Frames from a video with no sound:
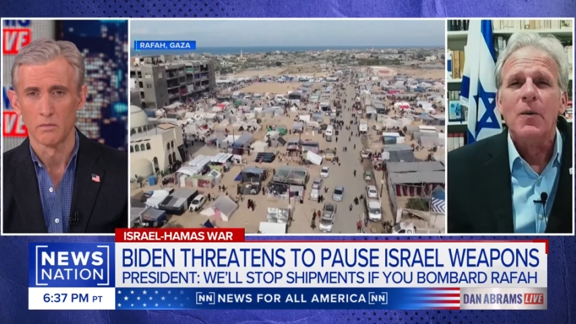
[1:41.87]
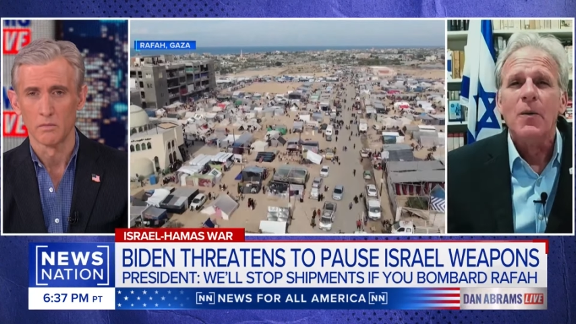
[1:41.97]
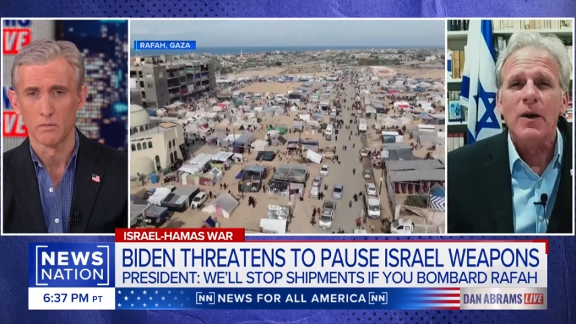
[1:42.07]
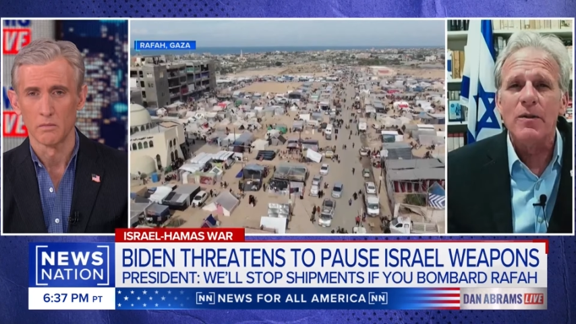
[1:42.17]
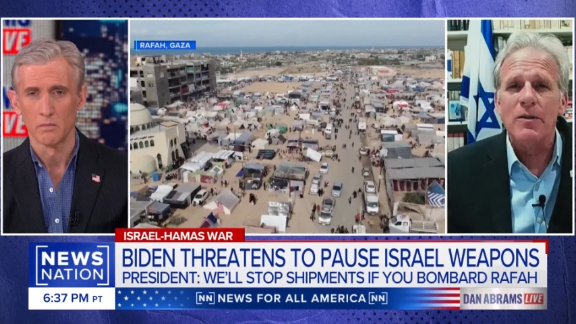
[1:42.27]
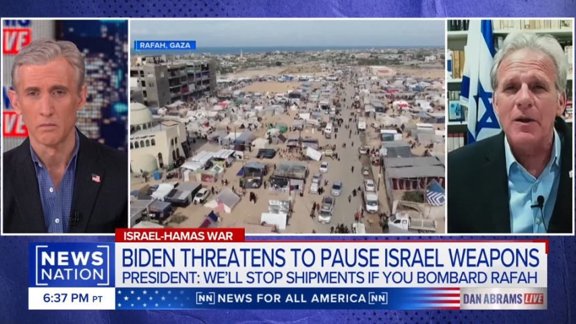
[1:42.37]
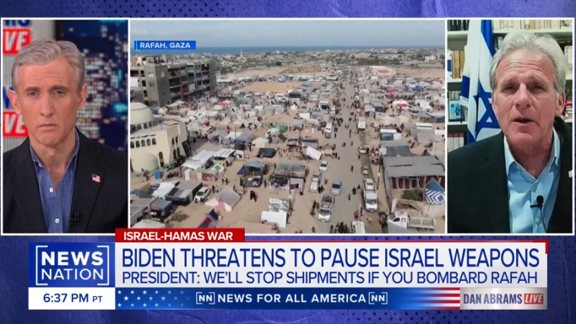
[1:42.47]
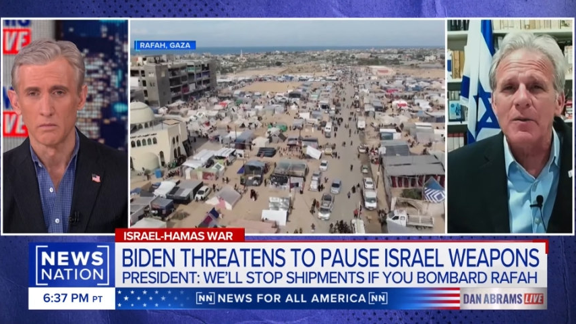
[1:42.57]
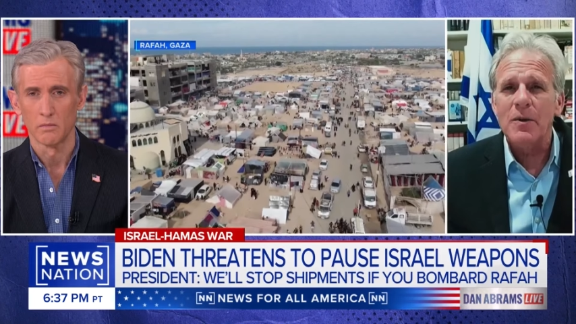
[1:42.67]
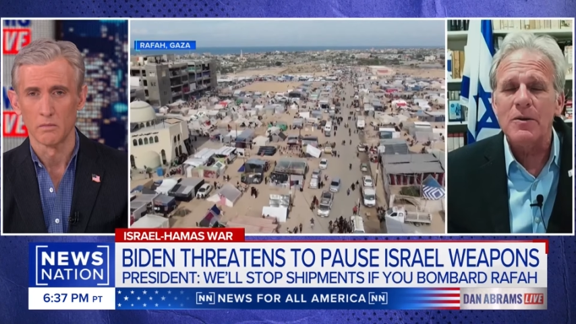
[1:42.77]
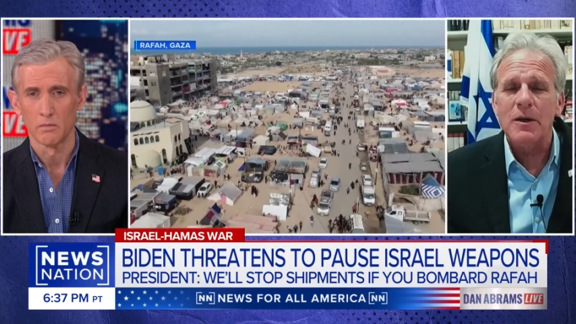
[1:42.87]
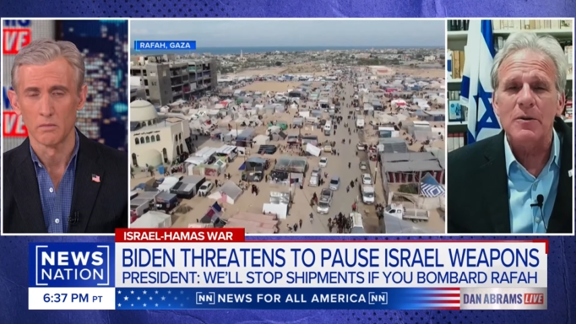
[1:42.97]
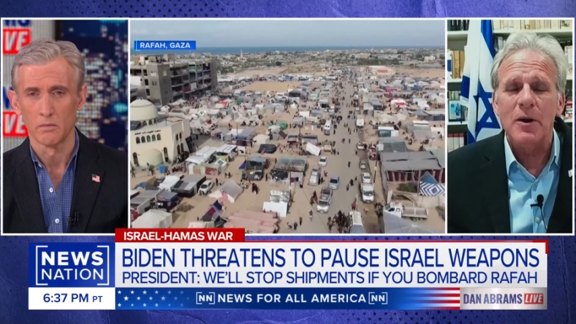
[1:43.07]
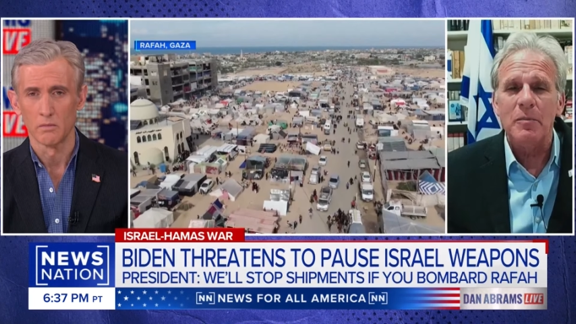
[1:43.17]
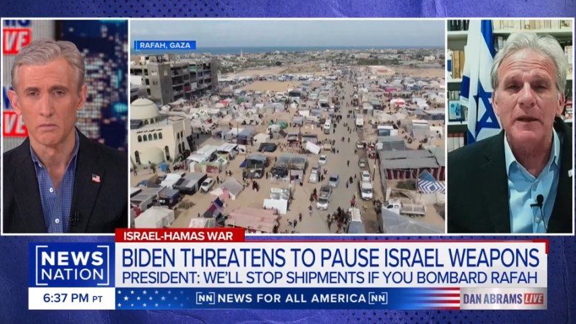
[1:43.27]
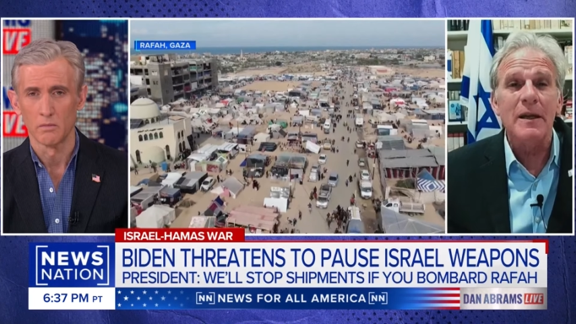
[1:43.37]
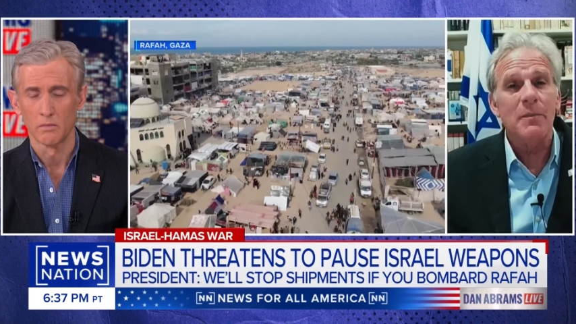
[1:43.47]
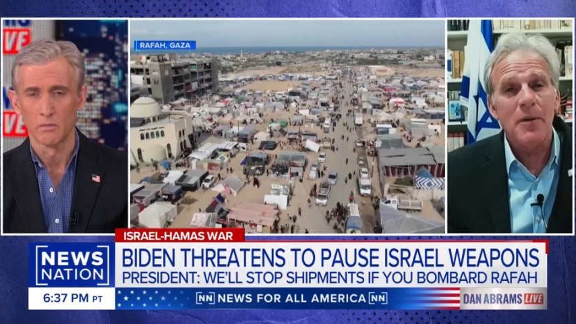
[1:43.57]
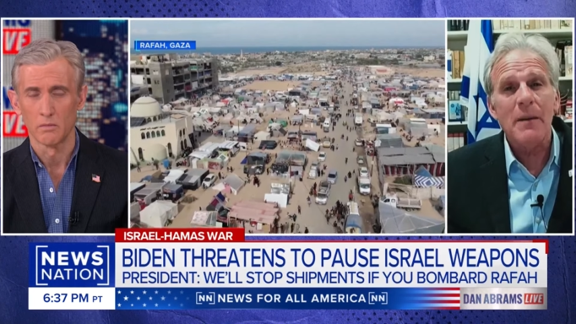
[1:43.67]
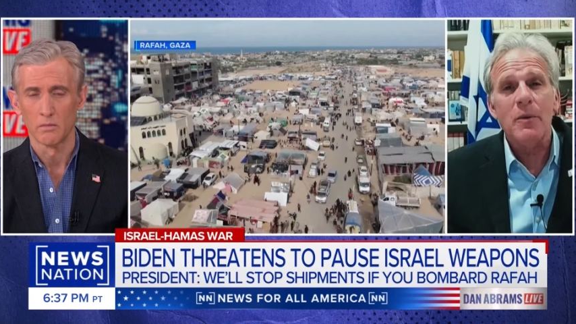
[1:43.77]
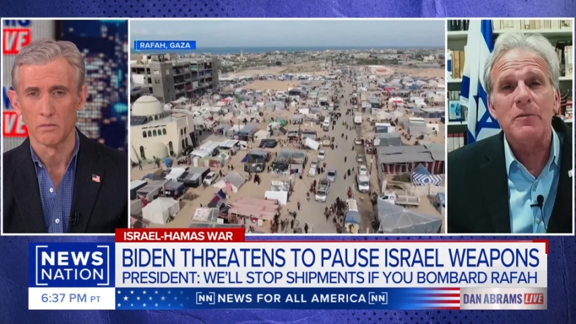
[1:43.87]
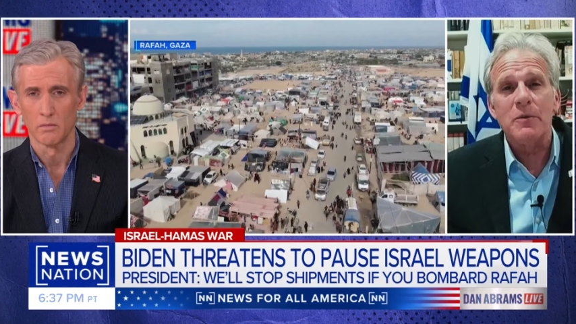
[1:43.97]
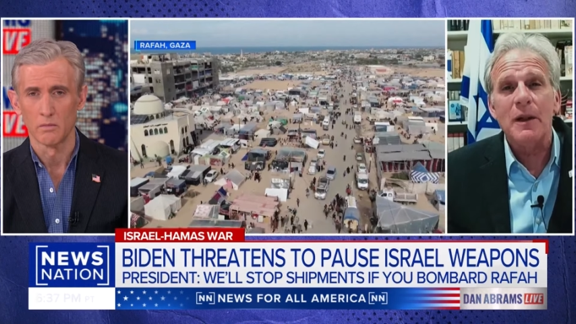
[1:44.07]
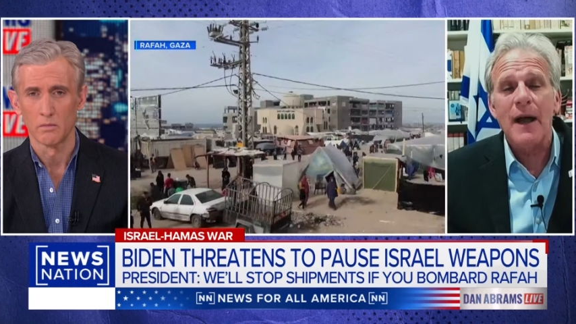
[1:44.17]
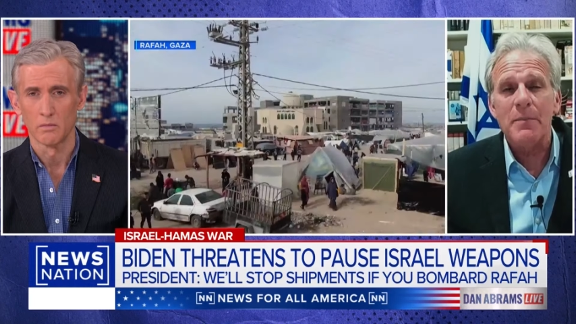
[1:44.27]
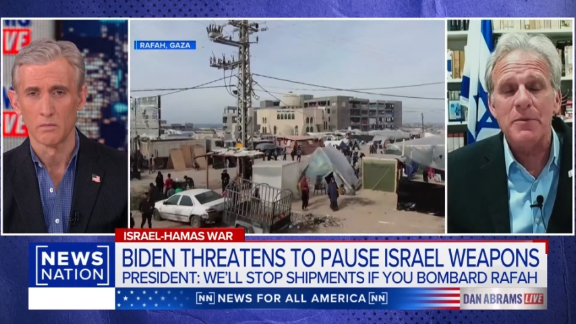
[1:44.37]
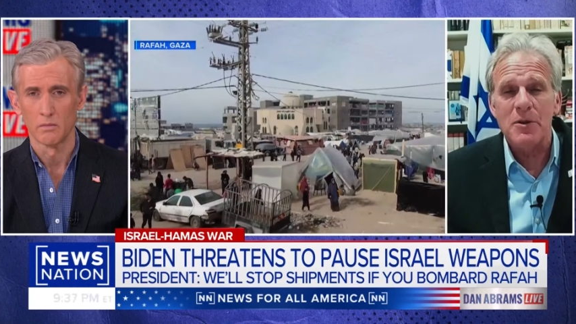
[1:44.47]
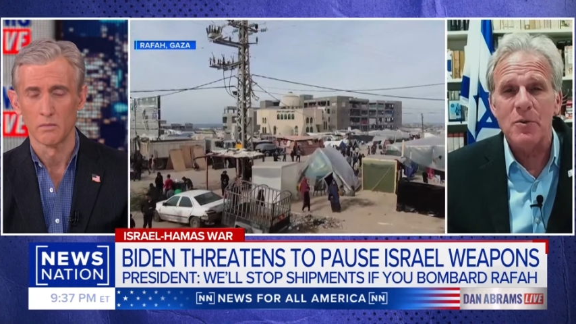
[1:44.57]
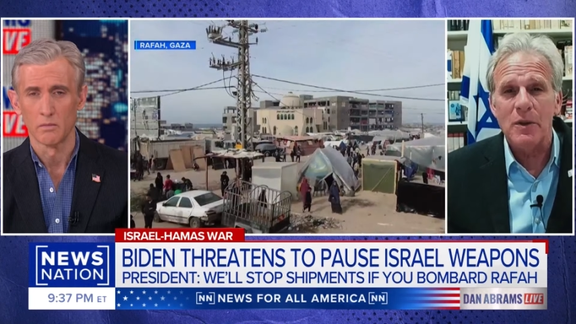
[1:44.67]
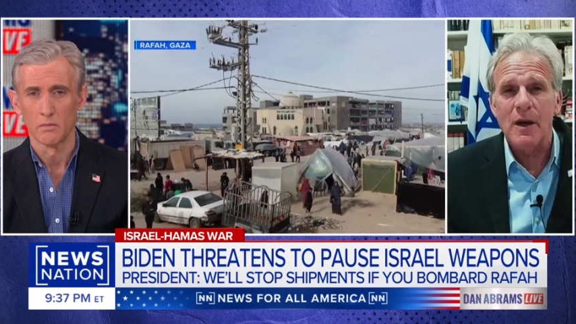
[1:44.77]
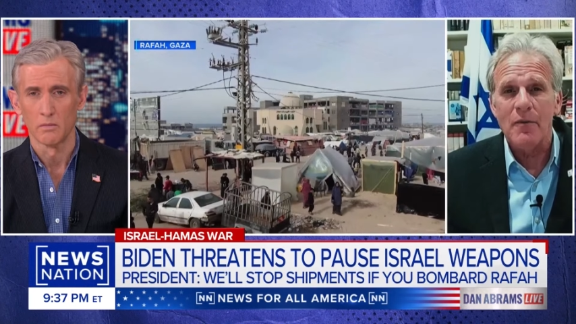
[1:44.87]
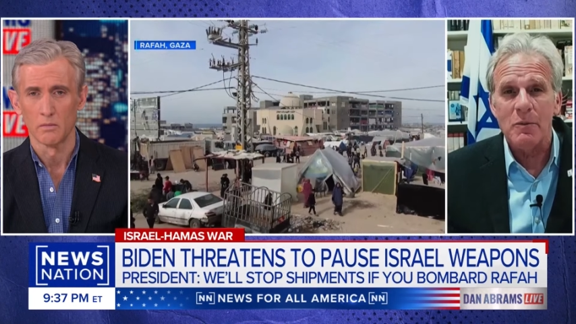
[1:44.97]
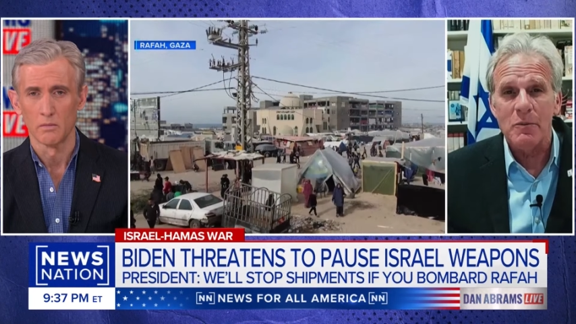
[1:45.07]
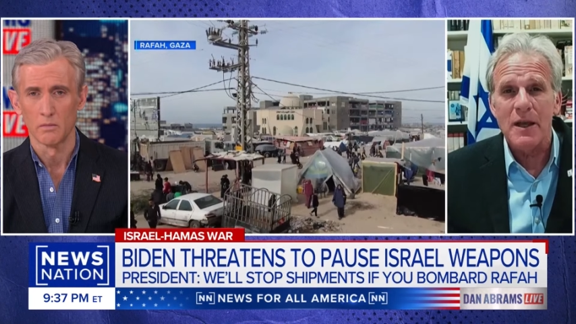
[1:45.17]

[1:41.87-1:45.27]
Speaker 1: with uh, with Secretary Blinken. It probably would have collapsed the Israeli government.